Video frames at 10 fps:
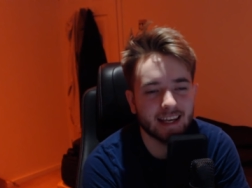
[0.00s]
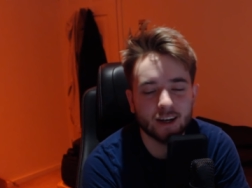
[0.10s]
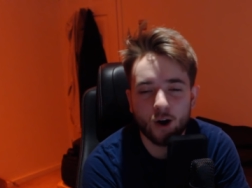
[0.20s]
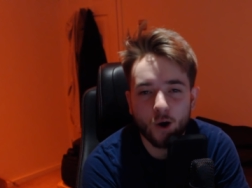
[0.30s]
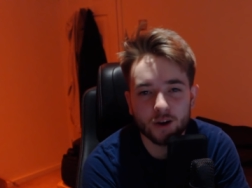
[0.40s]
they
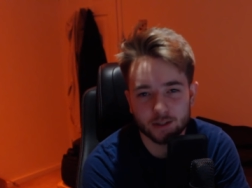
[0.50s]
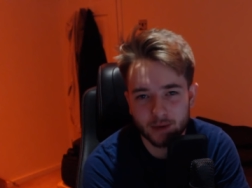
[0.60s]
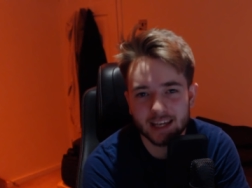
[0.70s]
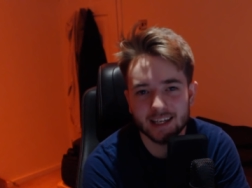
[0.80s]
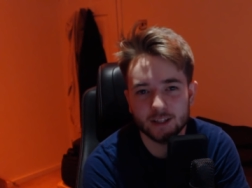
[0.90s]
can't
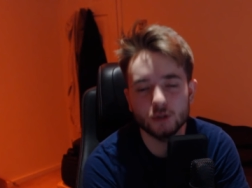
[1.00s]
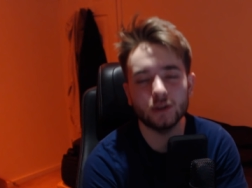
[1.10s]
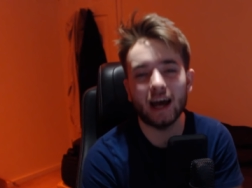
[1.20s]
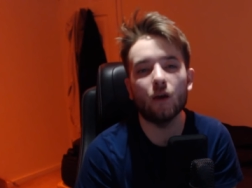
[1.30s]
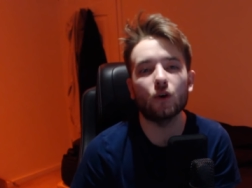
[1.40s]
make it.
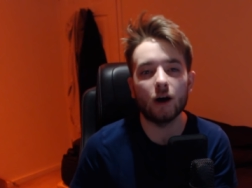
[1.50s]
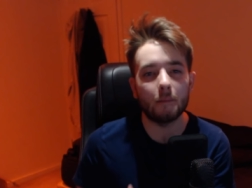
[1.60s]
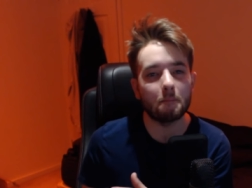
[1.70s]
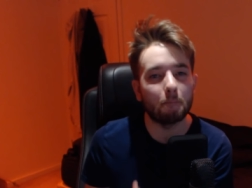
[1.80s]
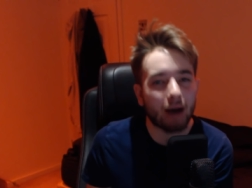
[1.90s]
You cannot
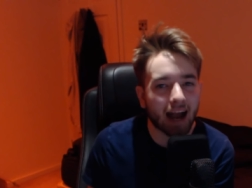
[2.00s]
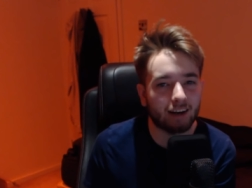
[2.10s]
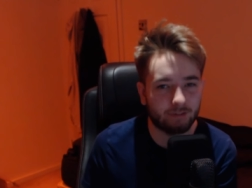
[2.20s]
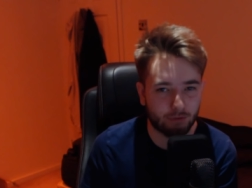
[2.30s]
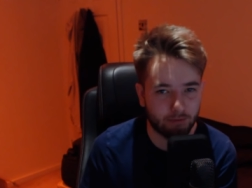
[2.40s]
come
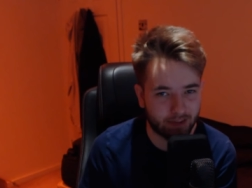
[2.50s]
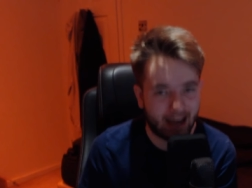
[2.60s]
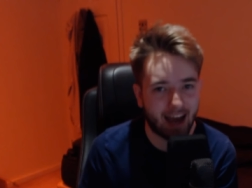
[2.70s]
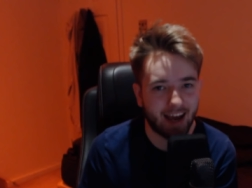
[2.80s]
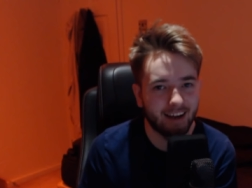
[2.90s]
back from
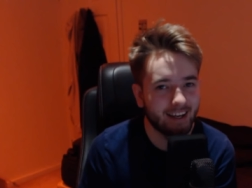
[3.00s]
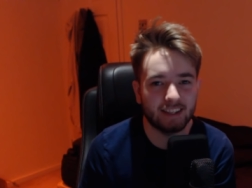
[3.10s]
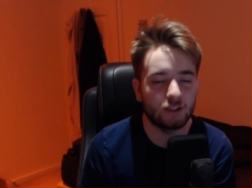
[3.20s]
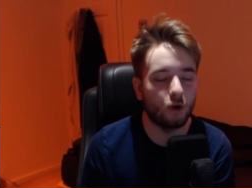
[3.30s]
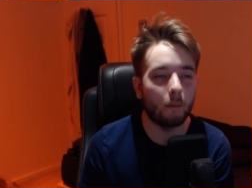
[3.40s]
that.
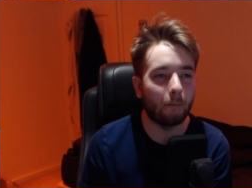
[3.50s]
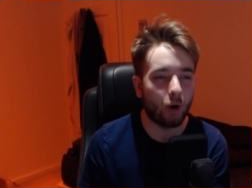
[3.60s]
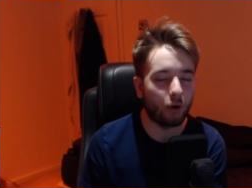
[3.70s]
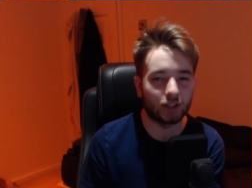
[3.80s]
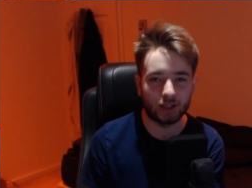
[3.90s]
It's not
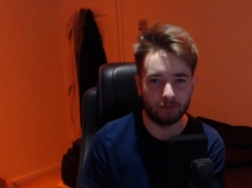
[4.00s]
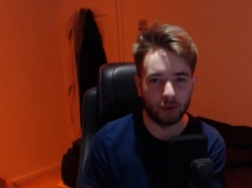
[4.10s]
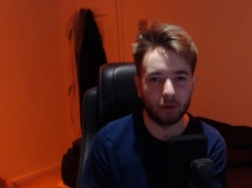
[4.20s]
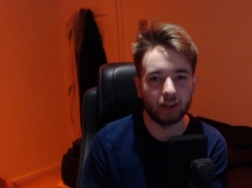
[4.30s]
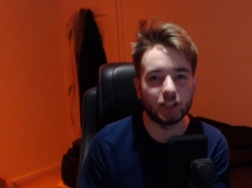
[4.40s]

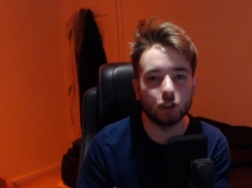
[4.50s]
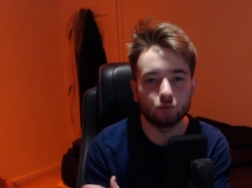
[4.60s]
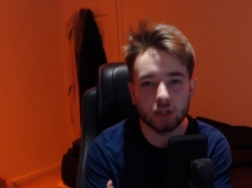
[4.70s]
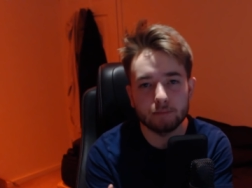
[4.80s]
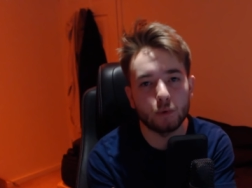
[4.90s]
possible unless
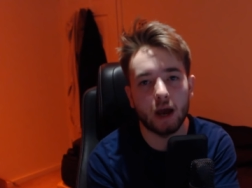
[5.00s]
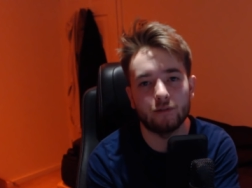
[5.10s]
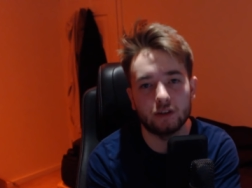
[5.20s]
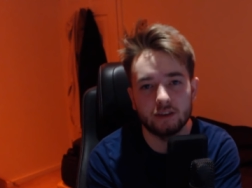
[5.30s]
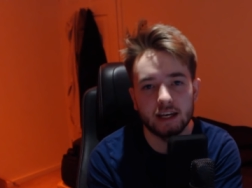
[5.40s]
you reboot
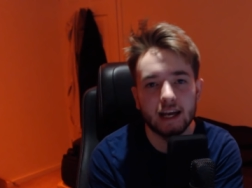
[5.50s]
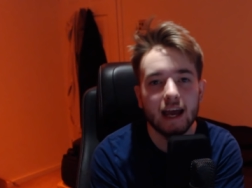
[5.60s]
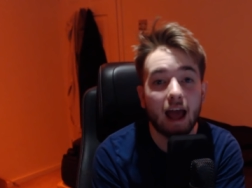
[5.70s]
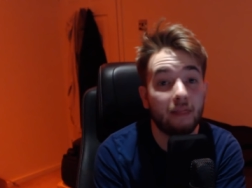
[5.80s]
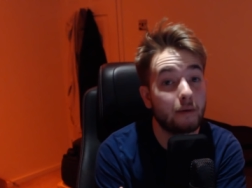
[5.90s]
everything
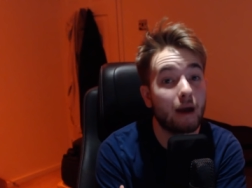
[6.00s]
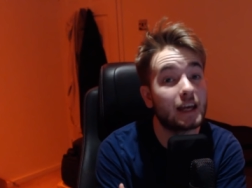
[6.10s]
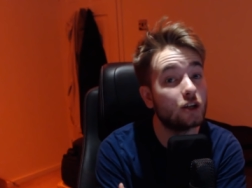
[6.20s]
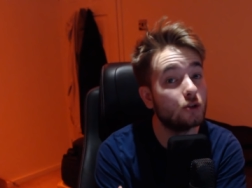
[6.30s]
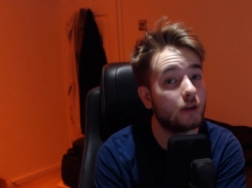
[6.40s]
and they
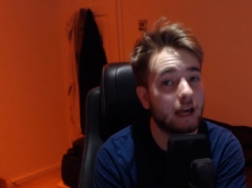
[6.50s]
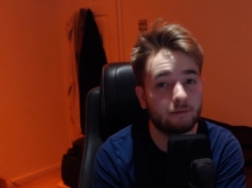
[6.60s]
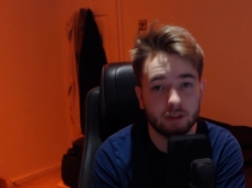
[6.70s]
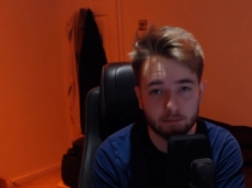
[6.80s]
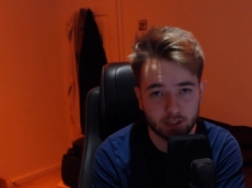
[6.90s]
make a new
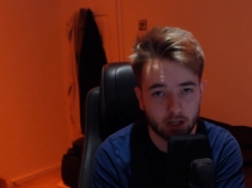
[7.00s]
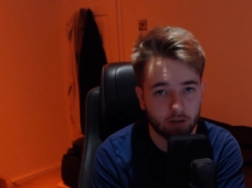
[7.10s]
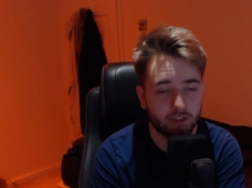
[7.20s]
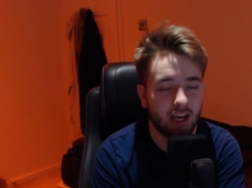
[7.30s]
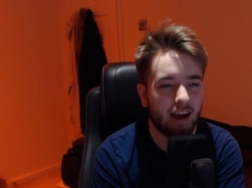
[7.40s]
name for
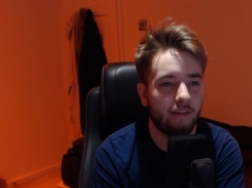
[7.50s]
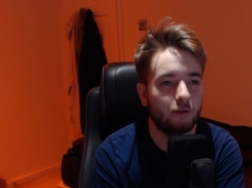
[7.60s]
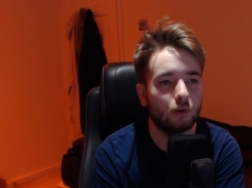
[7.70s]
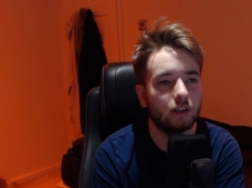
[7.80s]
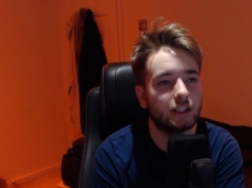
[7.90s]
themselves and
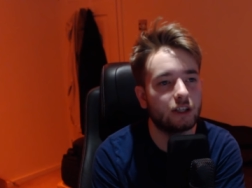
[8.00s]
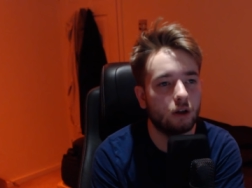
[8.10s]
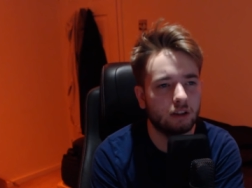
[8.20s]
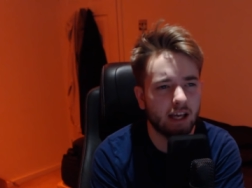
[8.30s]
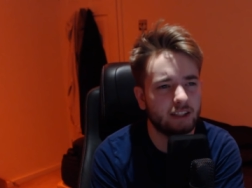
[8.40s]
they really
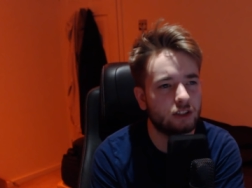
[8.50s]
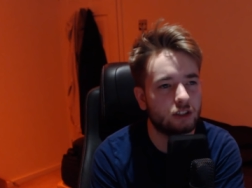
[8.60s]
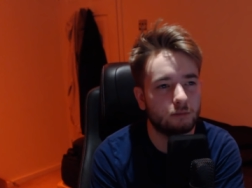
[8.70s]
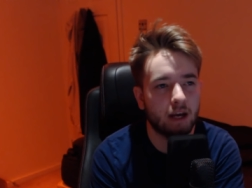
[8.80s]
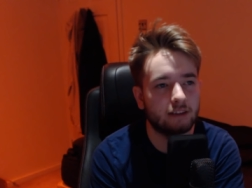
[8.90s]
go, let's
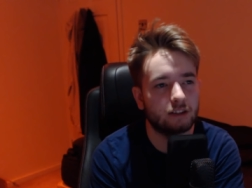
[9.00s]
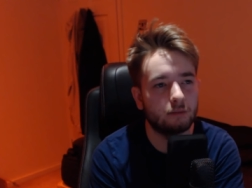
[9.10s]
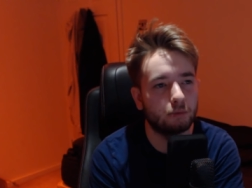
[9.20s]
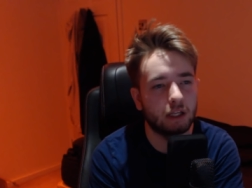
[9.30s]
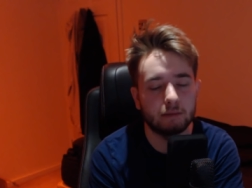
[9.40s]
just make this
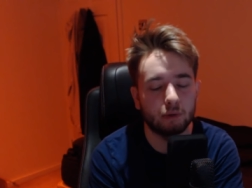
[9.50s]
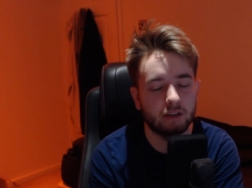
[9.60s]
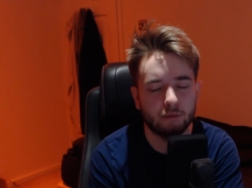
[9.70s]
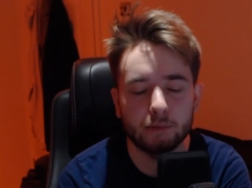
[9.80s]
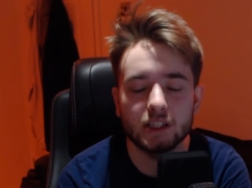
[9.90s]
a bloody
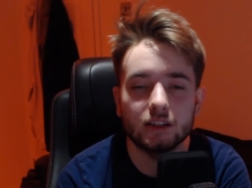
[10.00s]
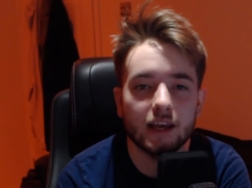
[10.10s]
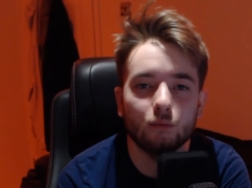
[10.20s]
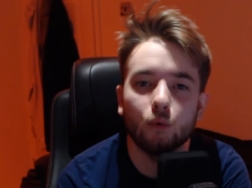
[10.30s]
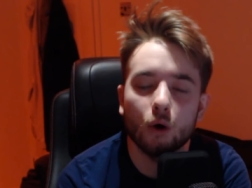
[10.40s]
brilliant. But it,
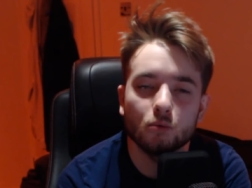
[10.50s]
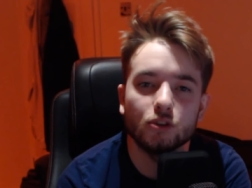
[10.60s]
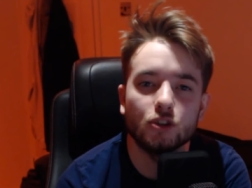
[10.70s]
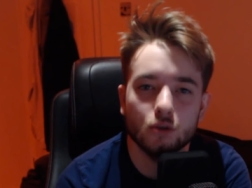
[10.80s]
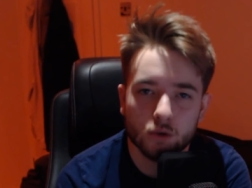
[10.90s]
they
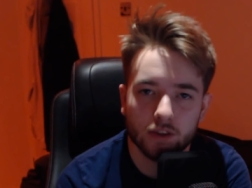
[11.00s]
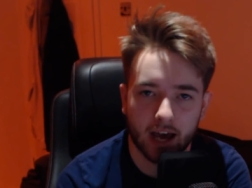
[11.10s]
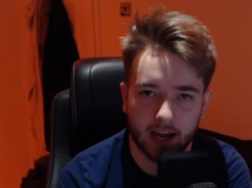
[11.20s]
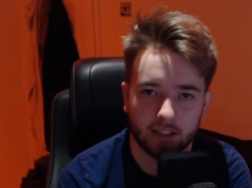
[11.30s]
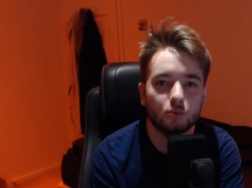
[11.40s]
won't do
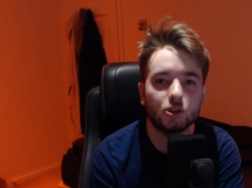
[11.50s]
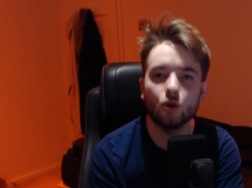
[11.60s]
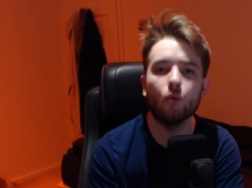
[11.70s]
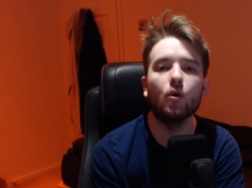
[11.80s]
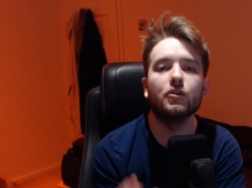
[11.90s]
that. So it's
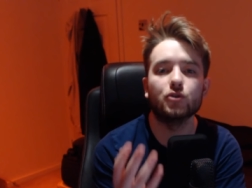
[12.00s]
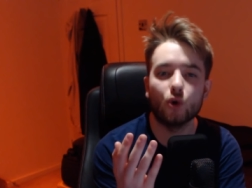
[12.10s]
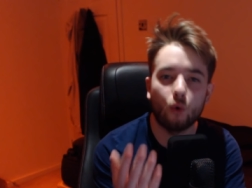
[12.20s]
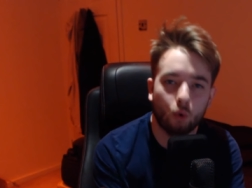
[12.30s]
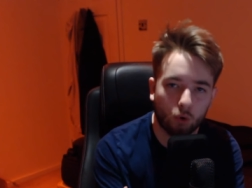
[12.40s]
not worth
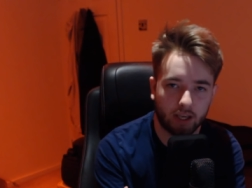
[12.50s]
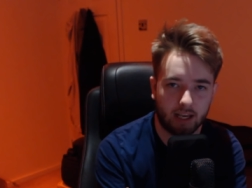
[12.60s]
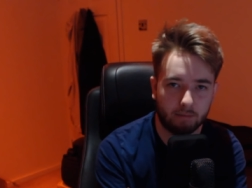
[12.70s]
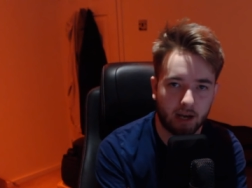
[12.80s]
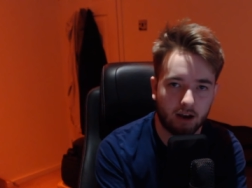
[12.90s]

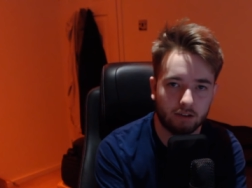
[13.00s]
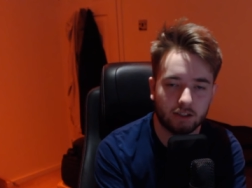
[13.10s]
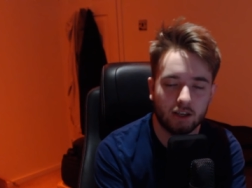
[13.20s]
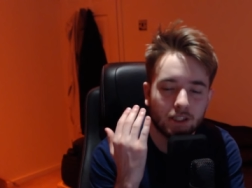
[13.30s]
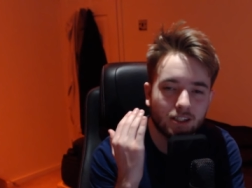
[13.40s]
talking
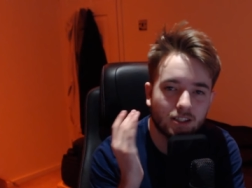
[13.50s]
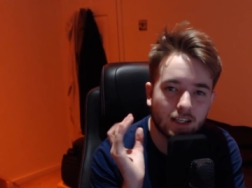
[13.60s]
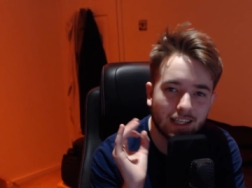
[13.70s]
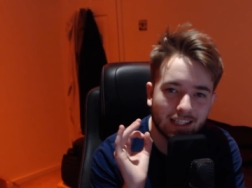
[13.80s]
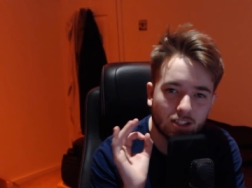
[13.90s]
about because
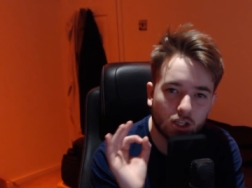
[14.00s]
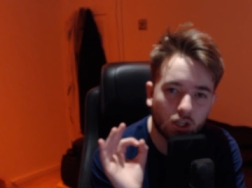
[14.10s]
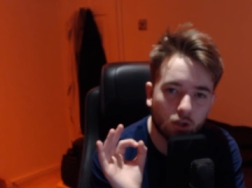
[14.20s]
it's